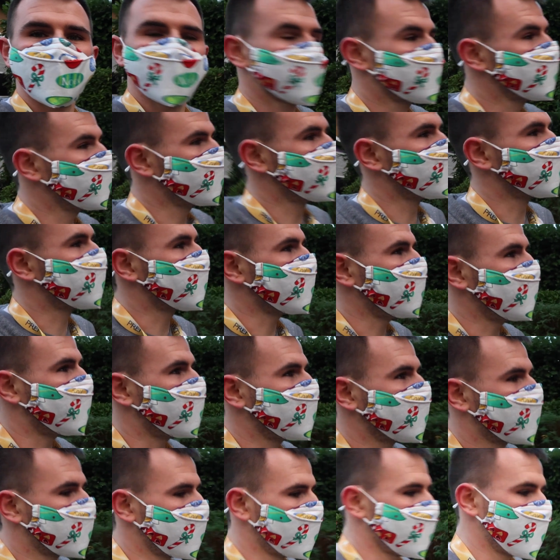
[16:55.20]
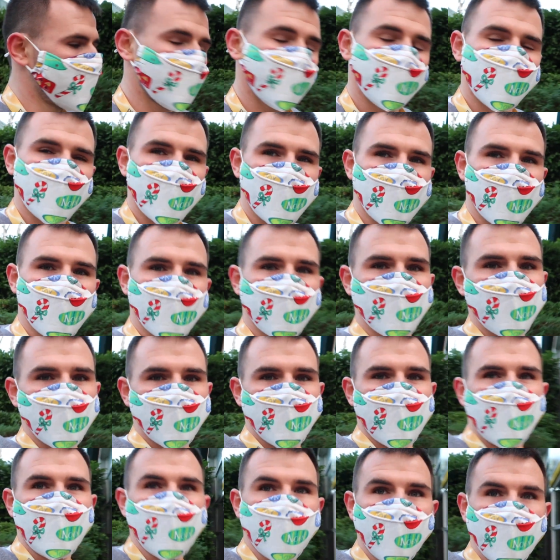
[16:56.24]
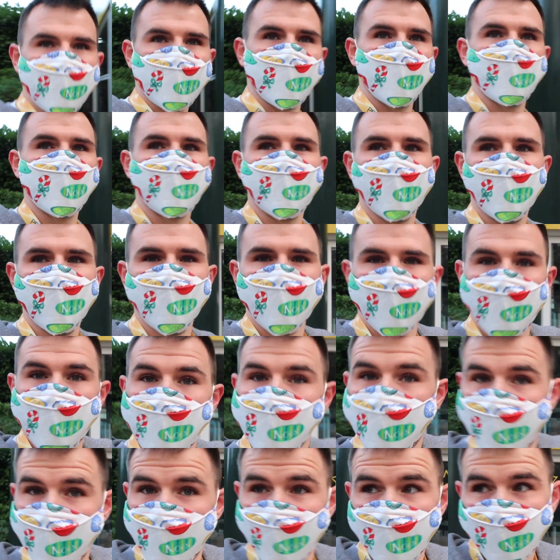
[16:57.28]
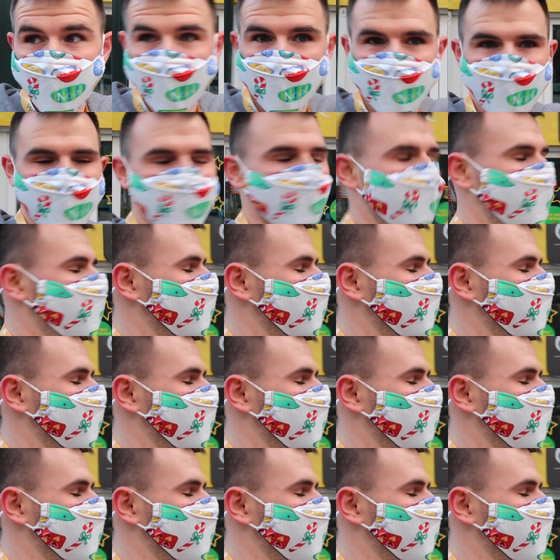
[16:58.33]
Cool, right, so we've met a toy soldier, we've seen Santa,